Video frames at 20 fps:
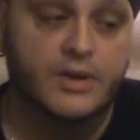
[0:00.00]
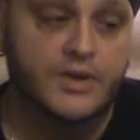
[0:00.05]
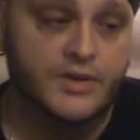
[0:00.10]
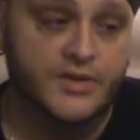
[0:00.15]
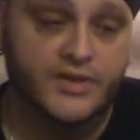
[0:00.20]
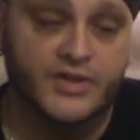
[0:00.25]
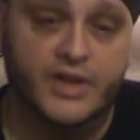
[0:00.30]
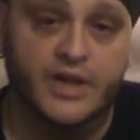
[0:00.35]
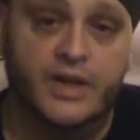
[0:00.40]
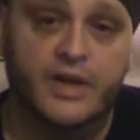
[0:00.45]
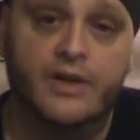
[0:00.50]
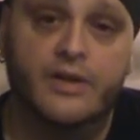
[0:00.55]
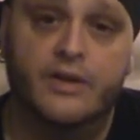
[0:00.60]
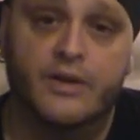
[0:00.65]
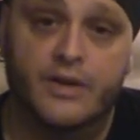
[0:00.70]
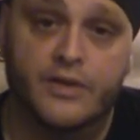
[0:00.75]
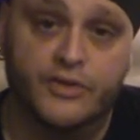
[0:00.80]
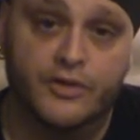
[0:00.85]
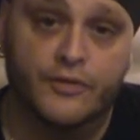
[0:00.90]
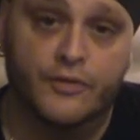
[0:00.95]
C
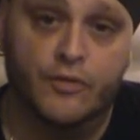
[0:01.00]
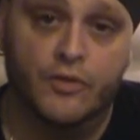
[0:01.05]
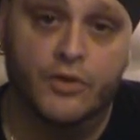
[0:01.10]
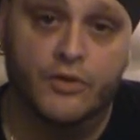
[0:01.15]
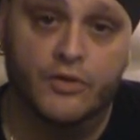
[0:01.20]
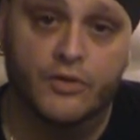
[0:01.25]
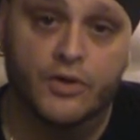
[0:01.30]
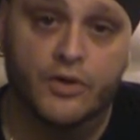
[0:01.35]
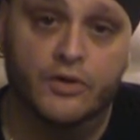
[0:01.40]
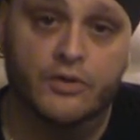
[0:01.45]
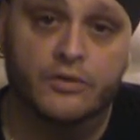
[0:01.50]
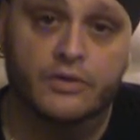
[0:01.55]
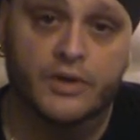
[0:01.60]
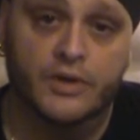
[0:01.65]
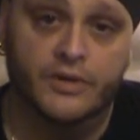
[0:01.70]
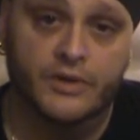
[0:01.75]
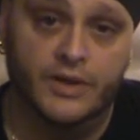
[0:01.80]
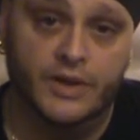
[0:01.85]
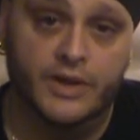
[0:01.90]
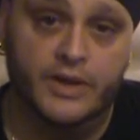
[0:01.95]
is the fourth note
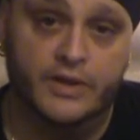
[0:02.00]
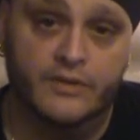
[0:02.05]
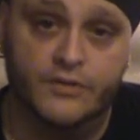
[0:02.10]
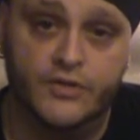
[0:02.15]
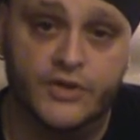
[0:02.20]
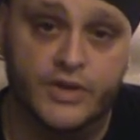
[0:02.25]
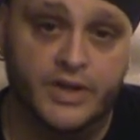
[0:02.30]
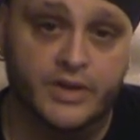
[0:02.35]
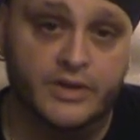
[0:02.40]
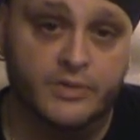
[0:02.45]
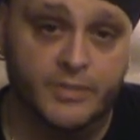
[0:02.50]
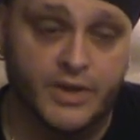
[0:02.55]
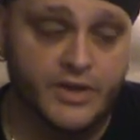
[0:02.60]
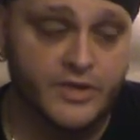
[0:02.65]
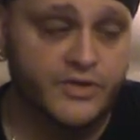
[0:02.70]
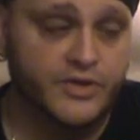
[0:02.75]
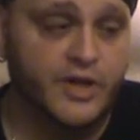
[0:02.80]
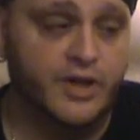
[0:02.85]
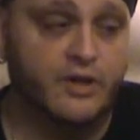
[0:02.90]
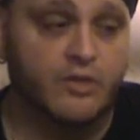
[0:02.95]
in the key of G in the
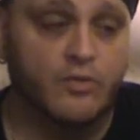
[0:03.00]
major scale.